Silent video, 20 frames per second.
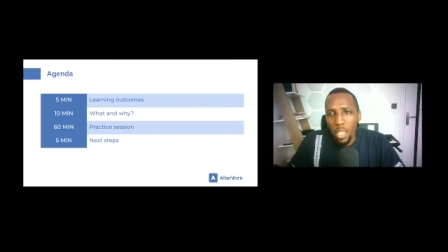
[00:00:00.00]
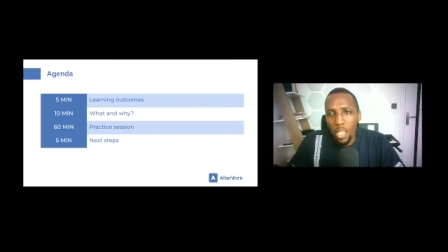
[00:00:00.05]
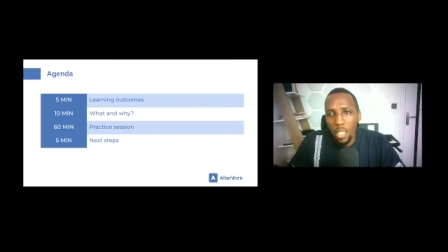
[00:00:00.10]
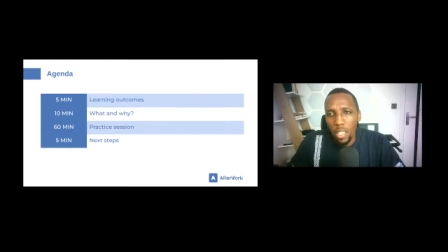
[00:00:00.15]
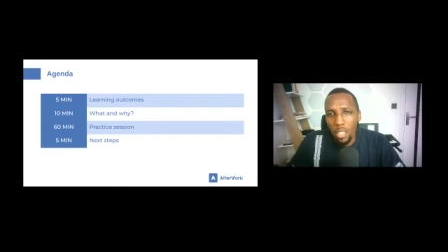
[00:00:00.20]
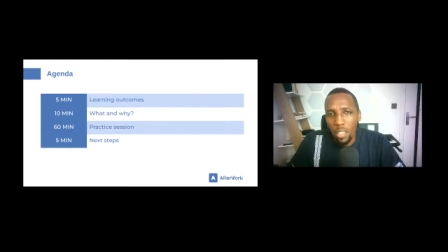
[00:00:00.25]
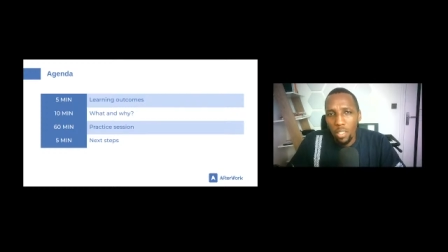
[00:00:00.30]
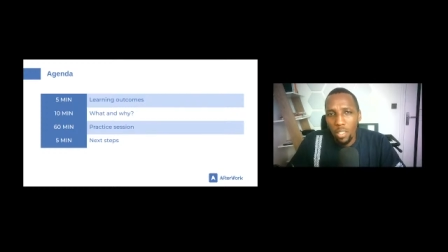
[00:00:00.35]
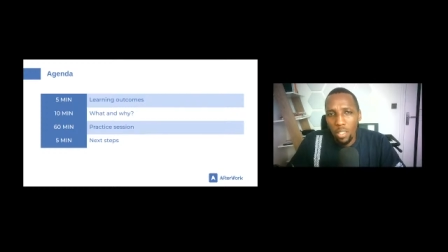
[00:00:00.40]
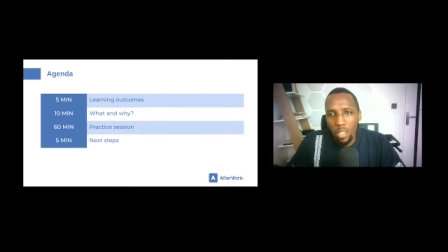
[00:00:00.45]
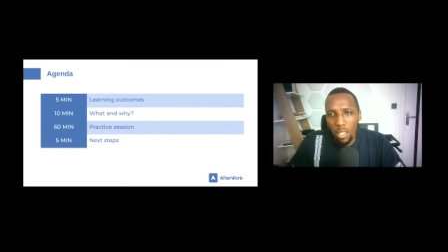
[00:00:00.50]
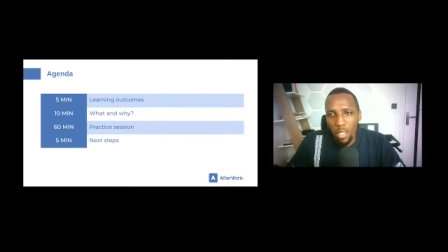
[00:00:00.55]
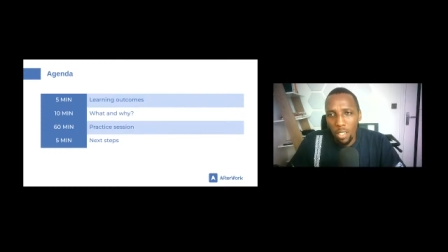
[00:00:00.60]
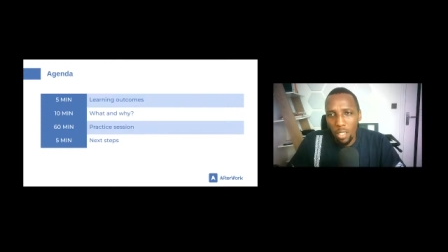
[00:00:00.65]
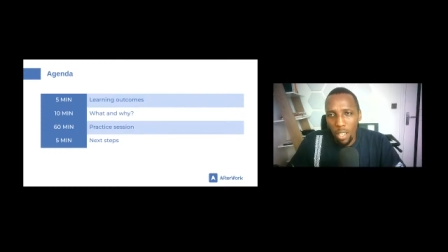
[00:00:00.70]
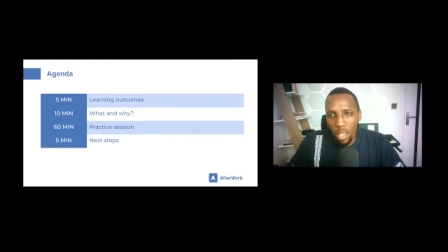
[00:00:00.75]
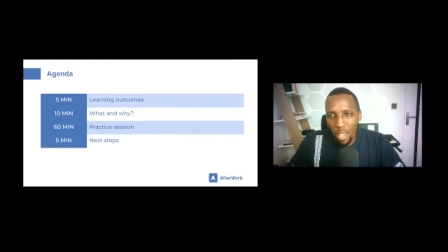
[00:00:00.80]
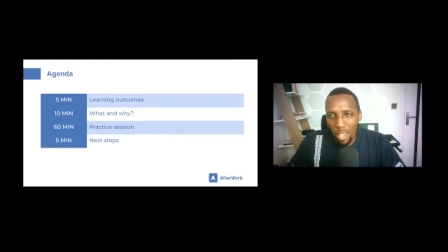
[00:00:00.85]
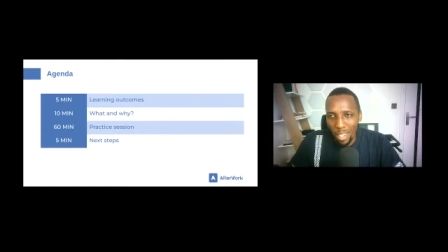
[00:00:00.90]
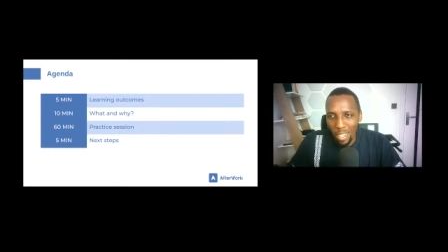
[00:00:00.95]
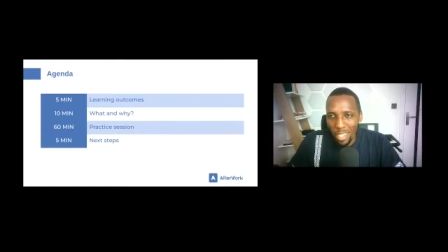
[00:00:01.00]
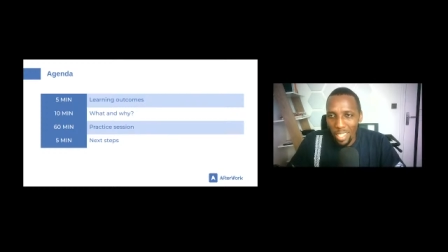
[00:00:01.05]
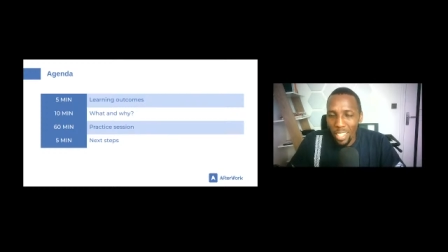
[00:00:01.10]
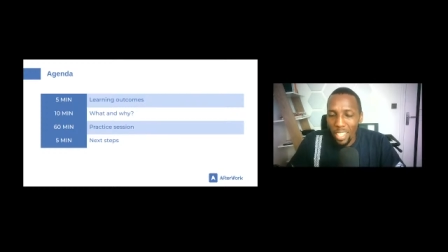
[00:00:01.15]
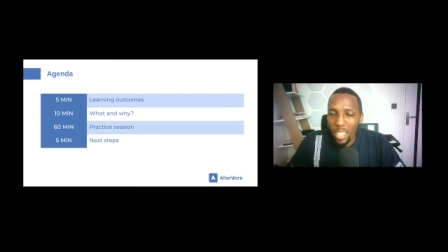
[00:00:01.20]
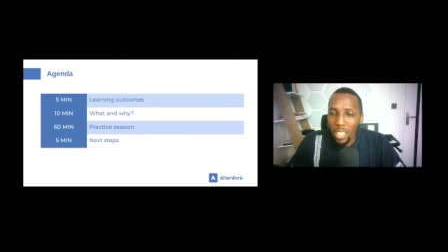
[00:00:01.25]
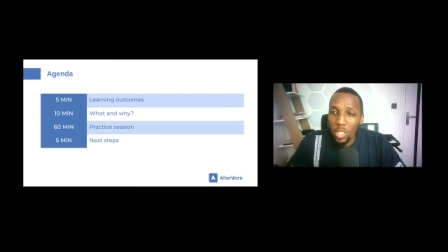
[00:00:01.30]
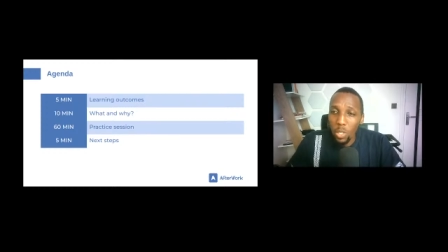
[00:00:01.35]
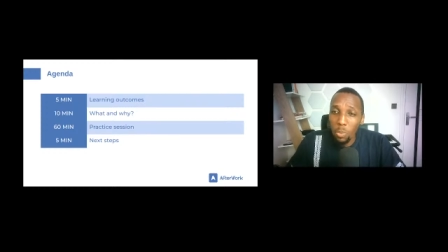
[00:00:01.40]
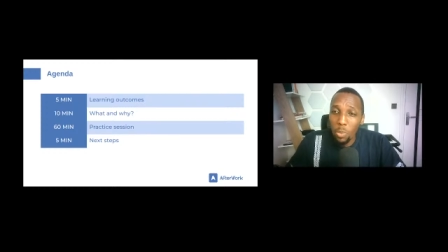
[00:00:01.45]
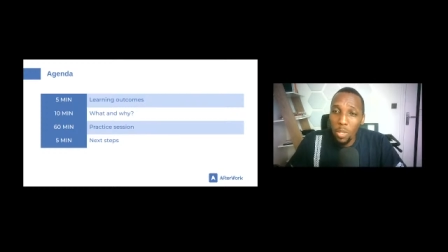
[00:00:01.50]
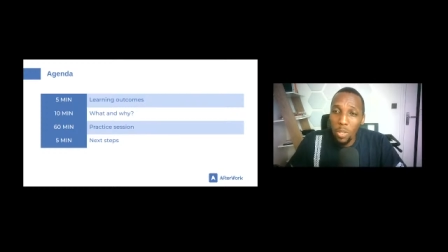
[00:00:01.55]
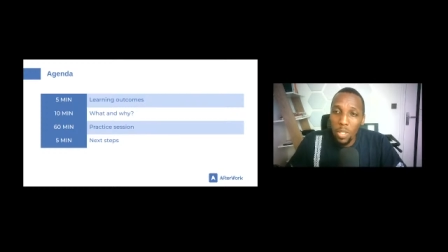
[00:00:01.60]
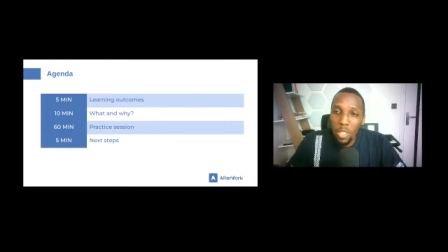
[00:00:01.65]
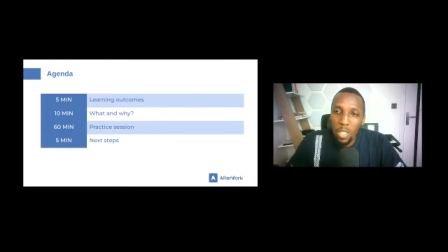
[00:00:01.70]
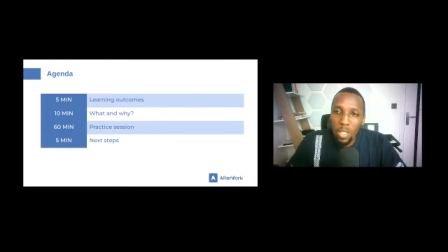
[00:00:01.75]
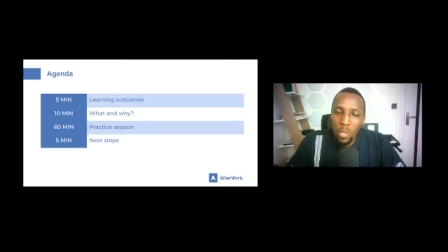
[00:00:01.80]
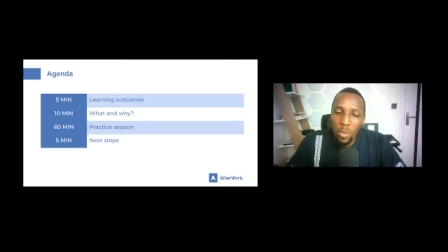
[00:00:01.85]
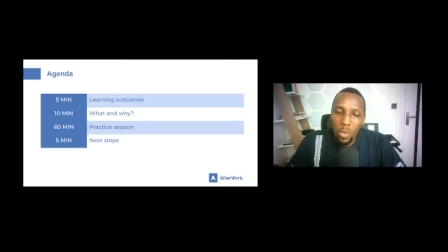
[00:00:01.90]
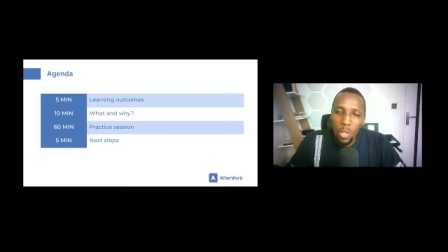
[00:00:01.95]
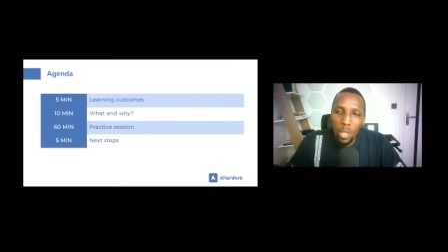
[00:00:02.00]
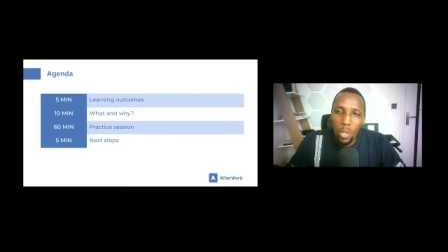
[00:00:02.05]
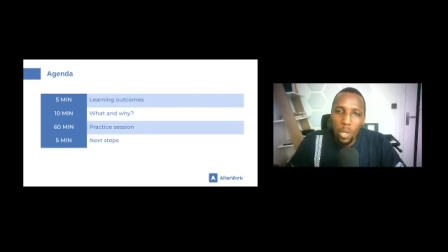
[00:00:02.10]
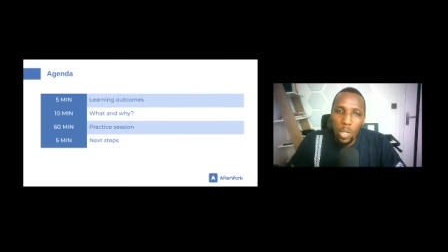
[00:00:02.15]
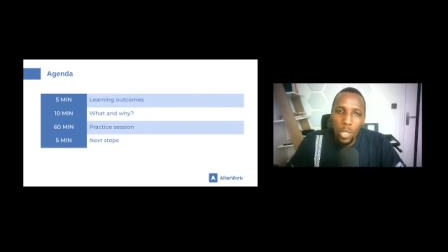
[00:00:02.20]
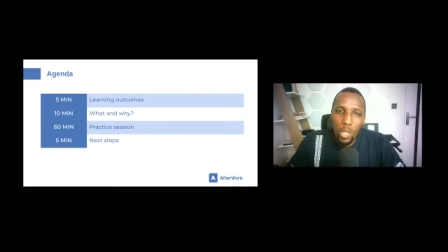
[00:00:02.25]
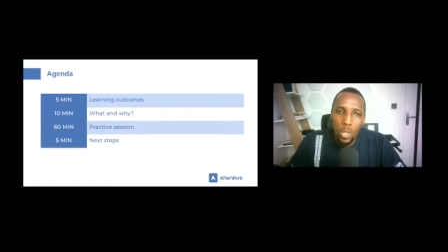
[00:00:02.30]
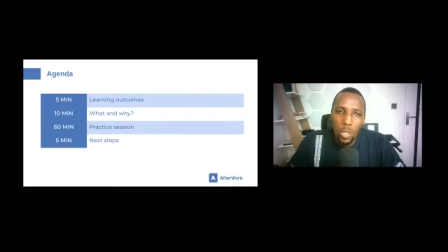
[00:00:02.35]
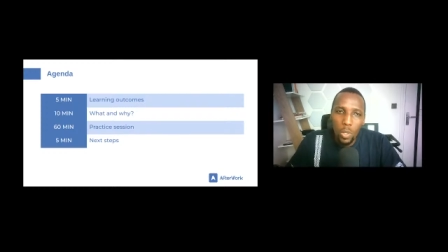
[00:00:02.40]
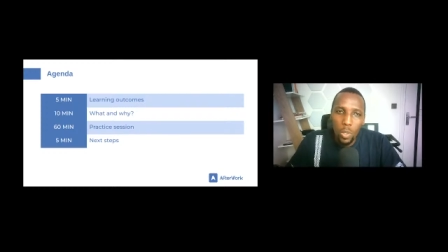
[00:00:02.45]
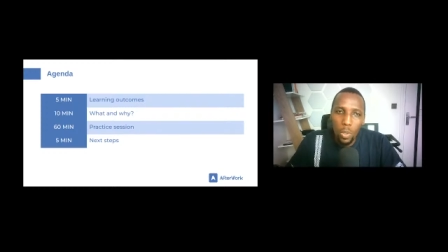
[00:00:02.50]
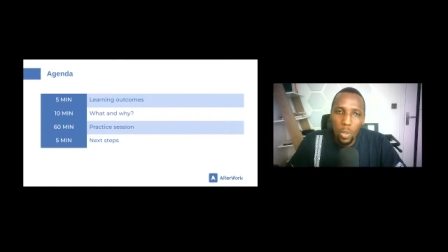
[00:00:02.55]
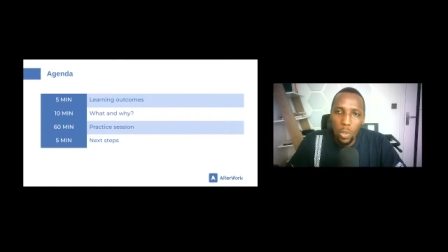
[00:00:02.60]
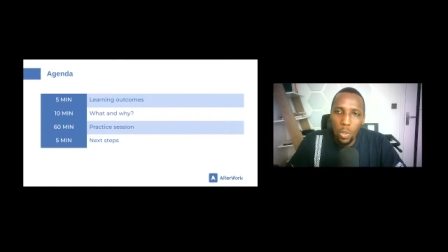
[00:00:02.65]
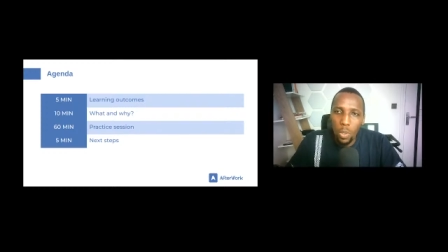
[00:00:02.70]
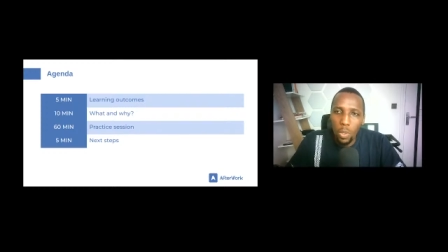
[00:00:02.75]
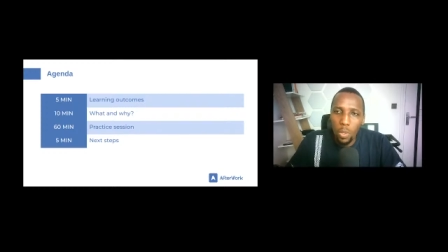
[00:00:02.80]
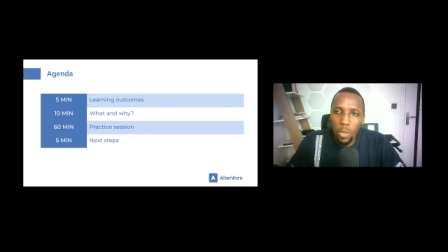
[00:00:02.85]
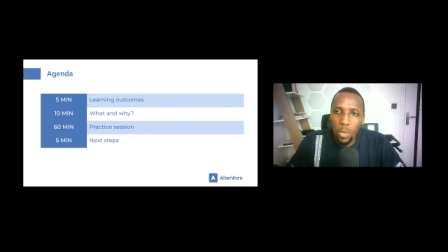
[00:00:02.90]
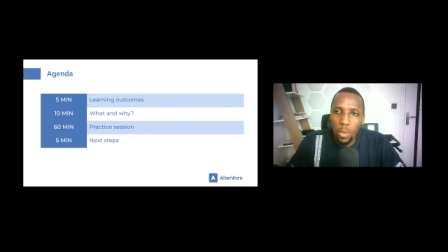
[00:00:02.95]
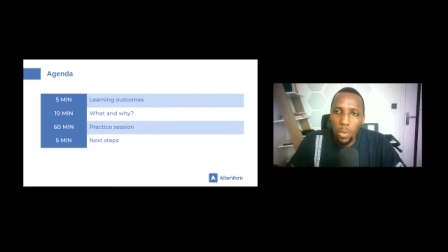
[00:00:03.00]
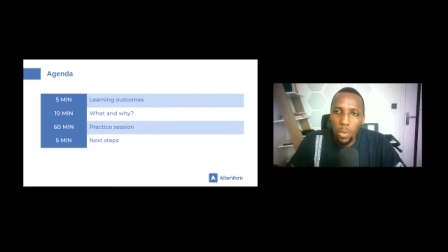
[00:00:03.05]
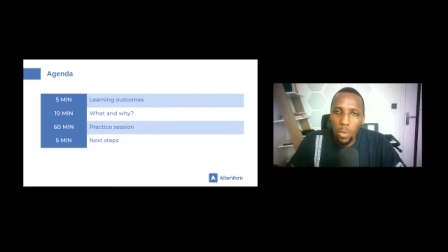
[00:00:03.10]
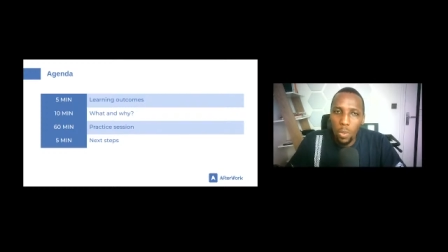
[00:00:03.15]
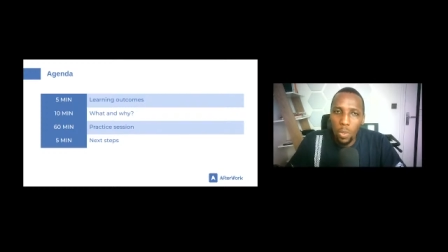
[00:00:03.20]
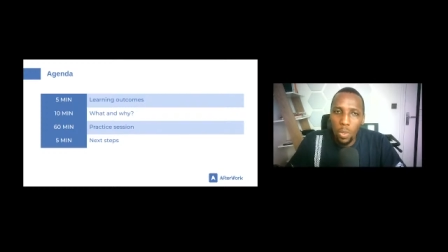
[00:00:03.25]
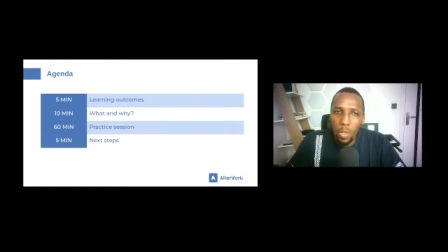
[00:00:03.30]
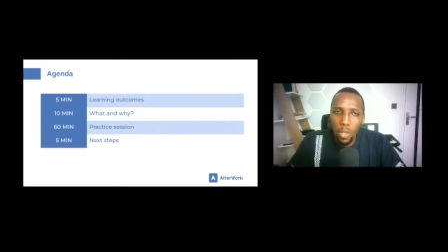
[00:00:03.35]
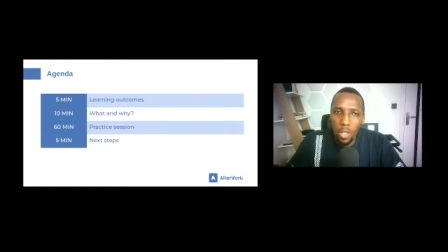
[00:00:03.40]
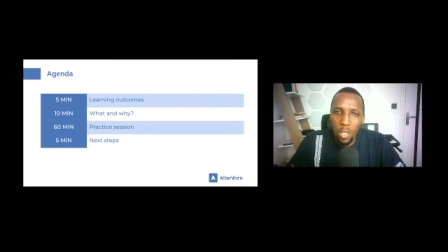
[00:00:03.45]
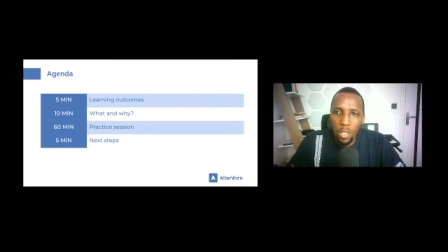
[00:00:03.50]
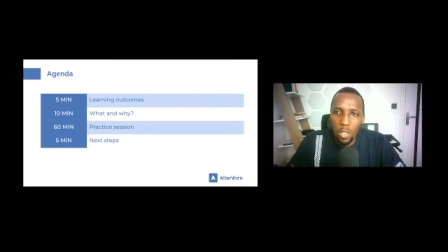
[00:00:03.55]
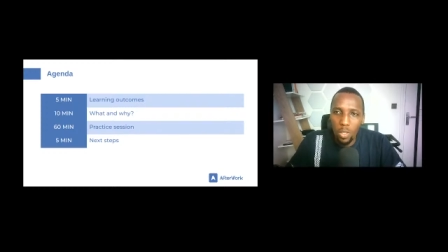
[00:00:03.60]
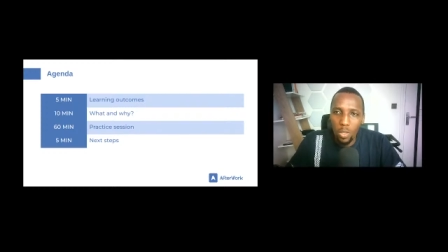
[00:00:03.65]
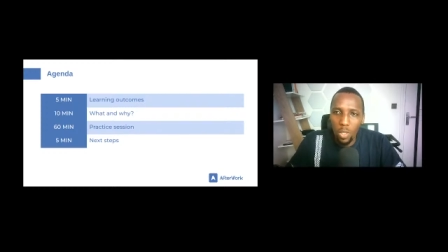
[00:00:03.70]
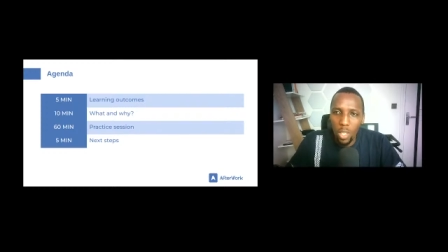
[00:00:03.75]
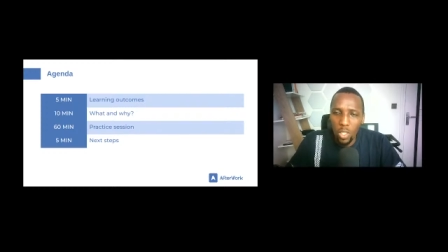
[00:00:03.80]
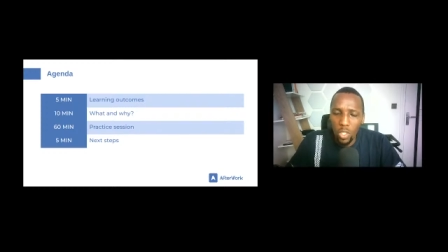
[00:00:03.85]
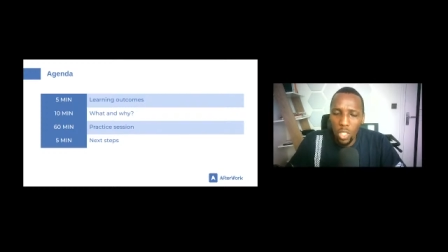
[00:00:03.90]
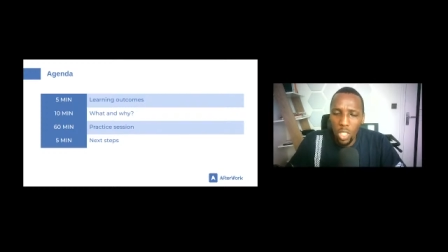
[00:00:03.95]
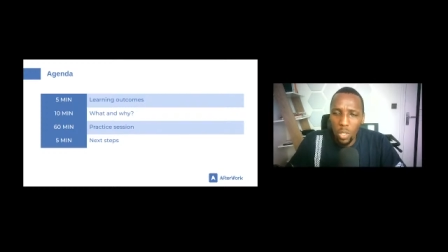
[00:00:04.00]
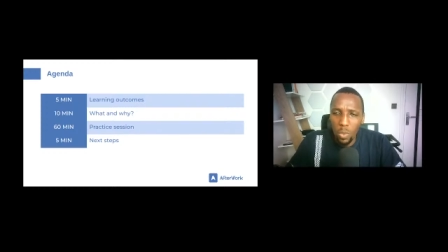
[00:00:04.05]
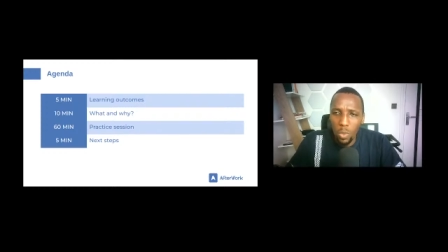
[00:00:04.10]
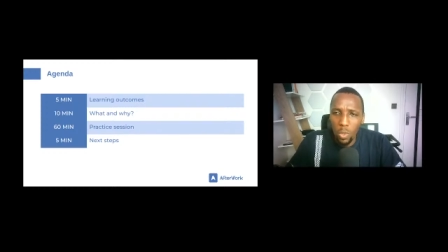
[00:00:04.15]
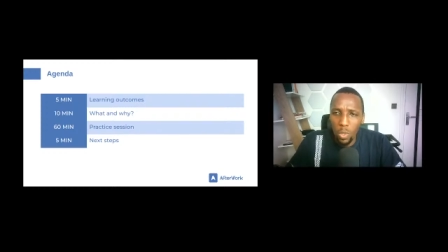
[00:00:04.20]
In this learning experience, we are going to go through this structure.